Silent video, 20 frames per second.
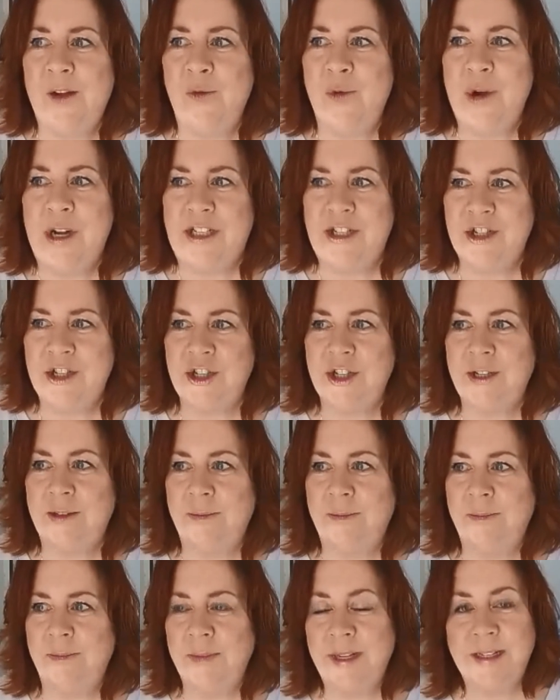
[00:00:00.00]
which
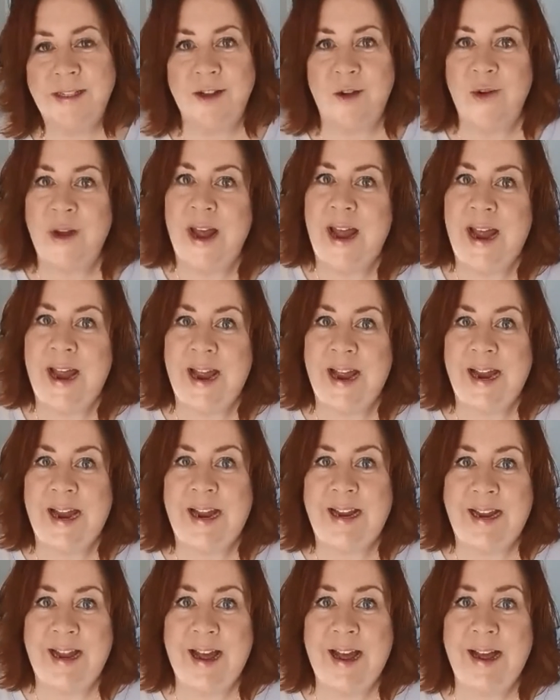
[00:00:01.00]
is okay,
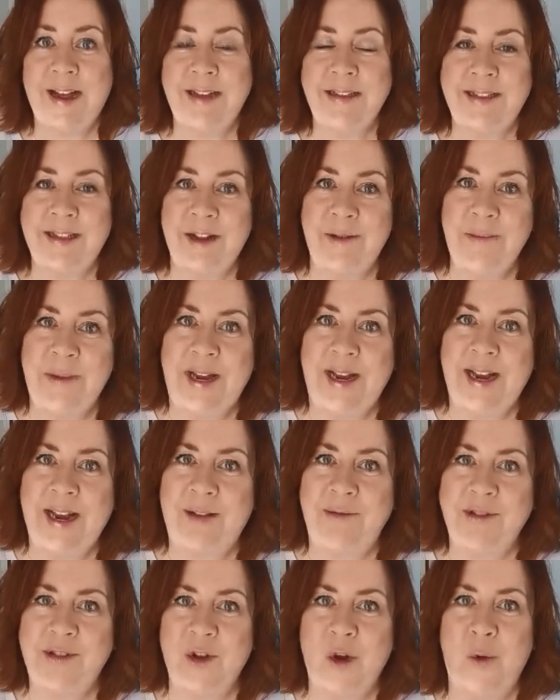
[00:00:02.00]
I guess. I mean,
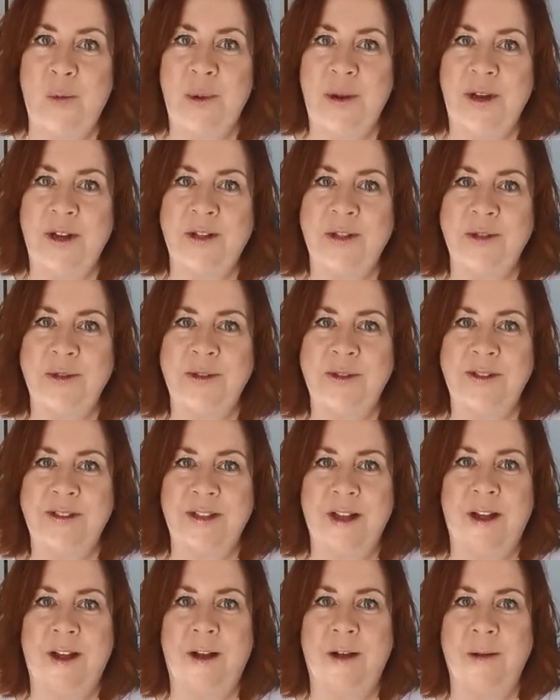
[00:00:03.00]
I was hoping to lose
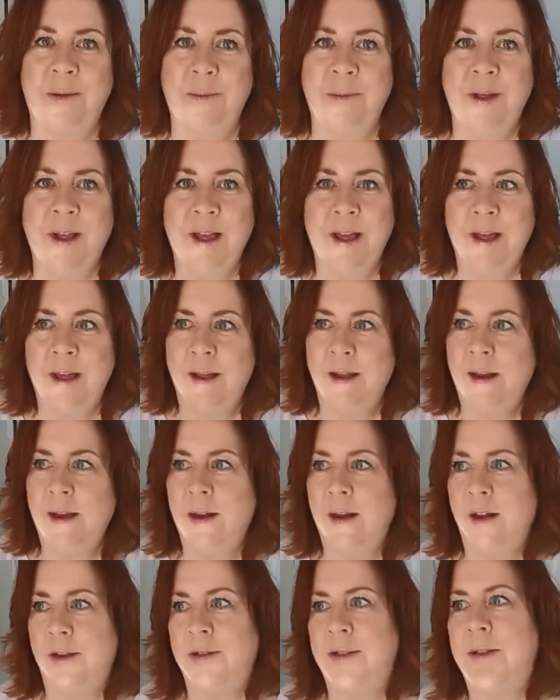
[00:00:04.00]
some.
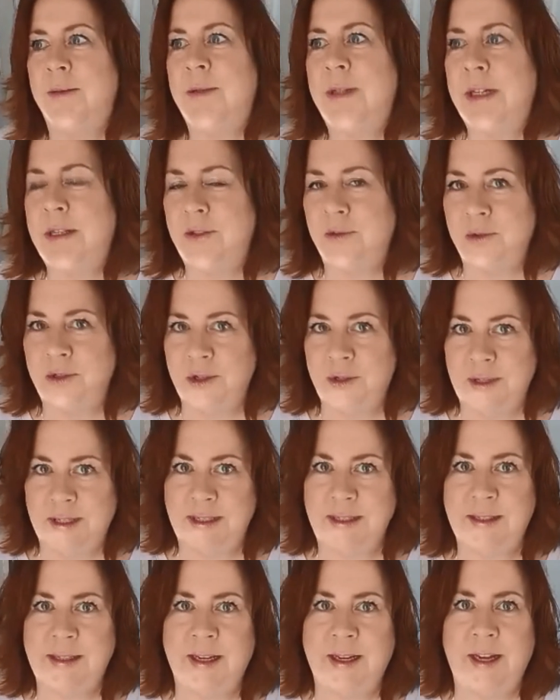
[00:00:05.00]
You know, sometimes when you
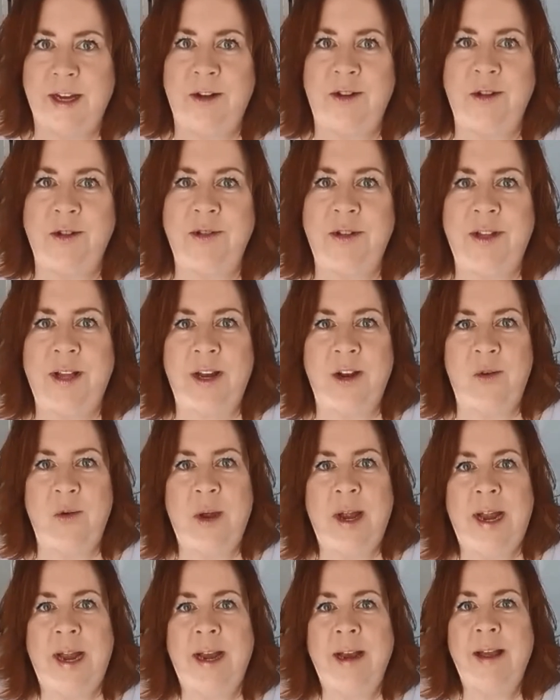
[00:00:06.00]
get sick, you lose a lot of
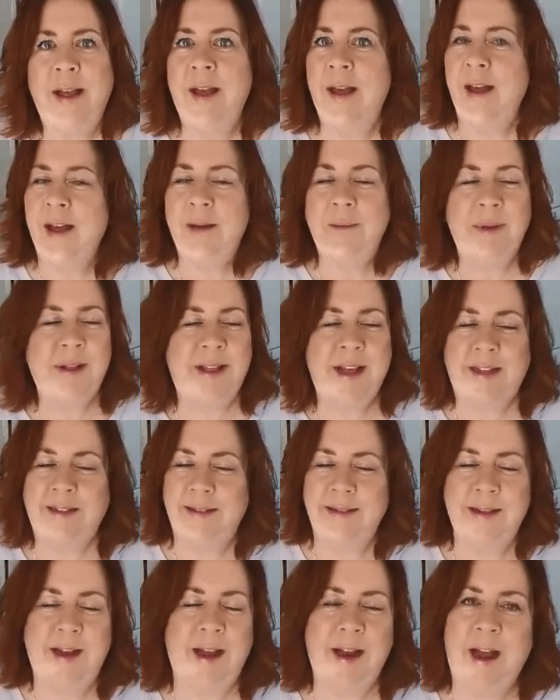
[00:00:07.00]
weight, but
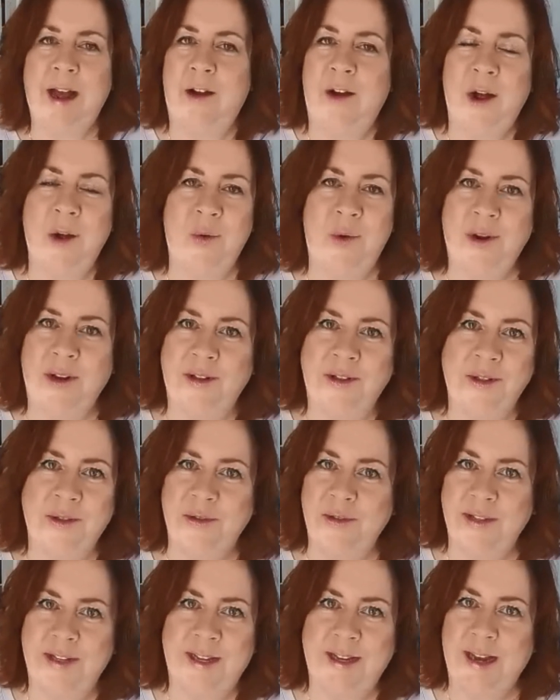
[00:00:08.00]
that's not how I want to
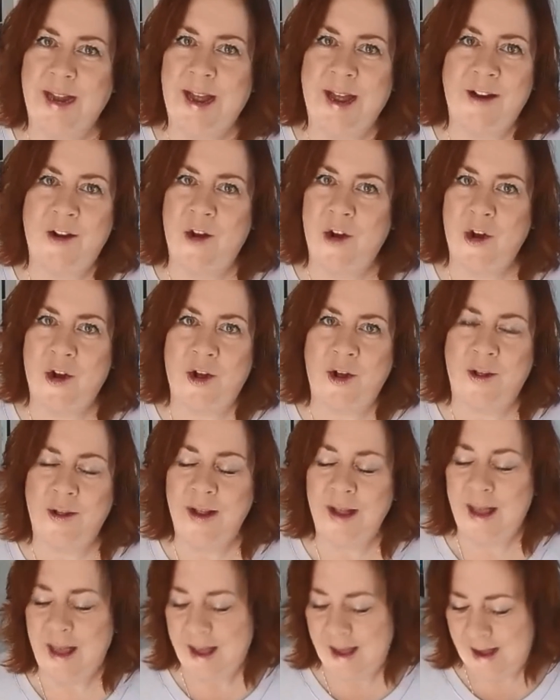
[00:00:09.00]
lose it at
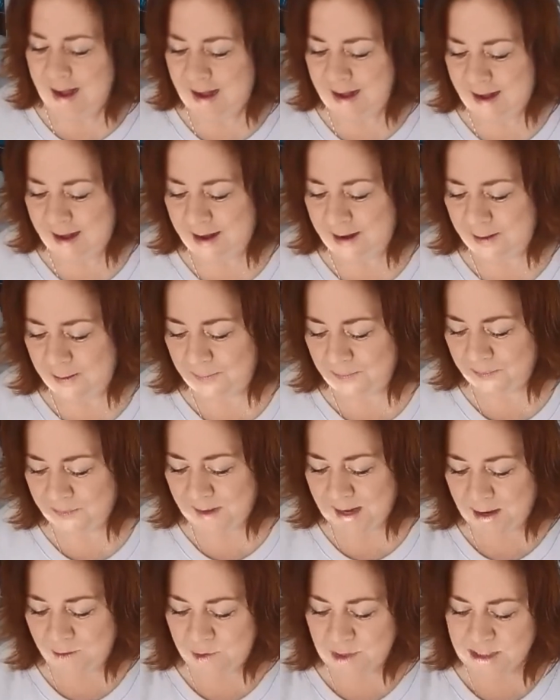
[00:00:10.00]
all.
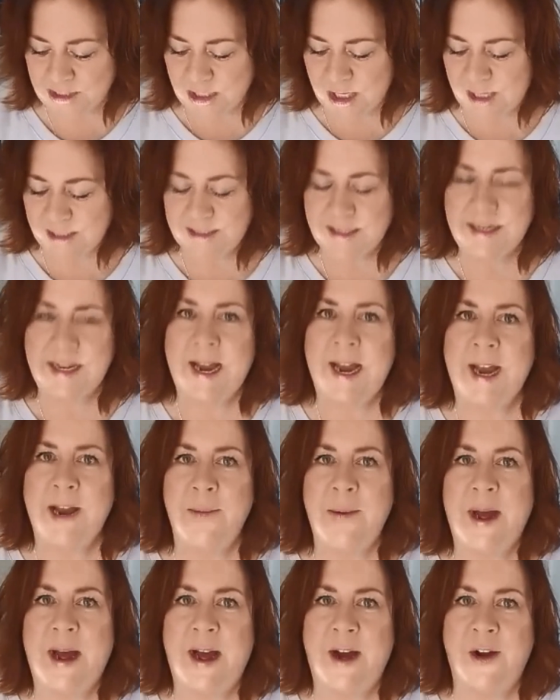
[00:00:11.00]
I want to talk today
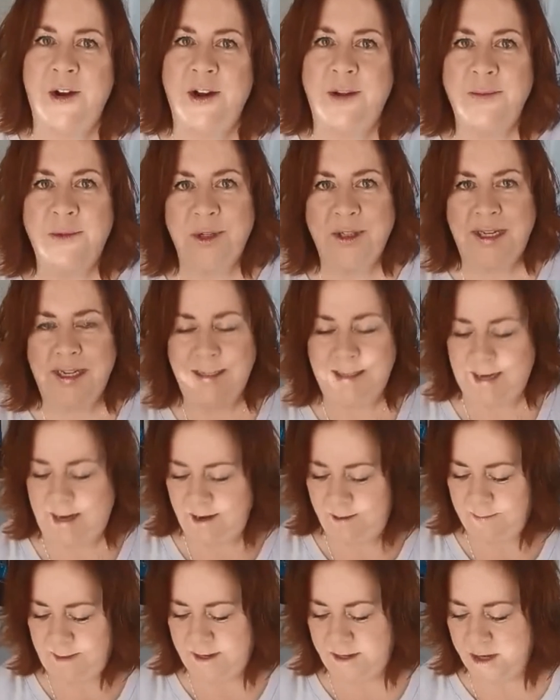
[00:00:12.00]
about, I'm looking
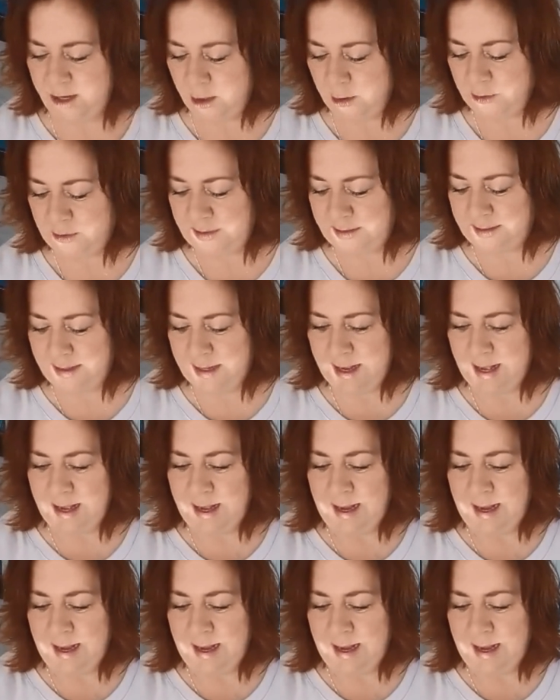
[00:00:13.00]
down at my notes